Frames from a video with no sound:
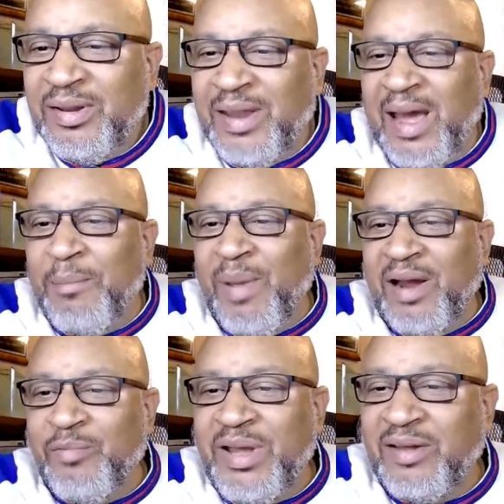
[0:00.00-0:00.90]
That
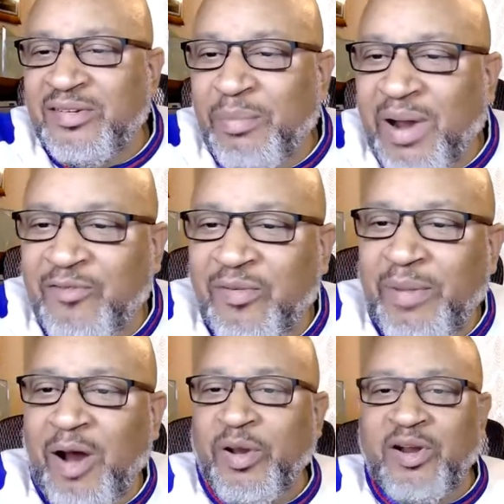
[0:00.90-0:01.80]
matters. We got somebody from
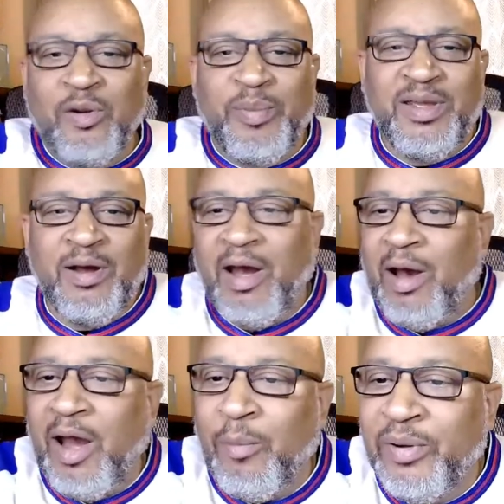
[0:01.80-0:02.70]

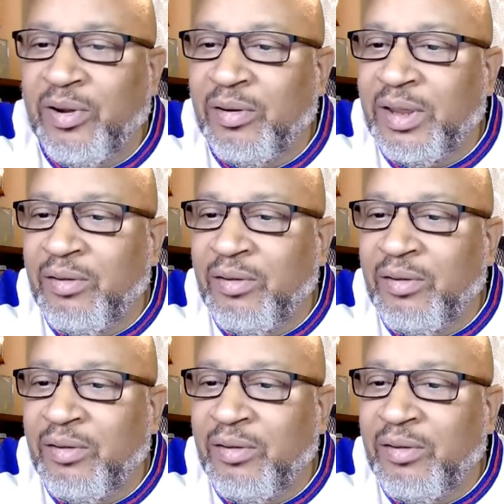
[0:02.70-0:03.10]
Albuquerque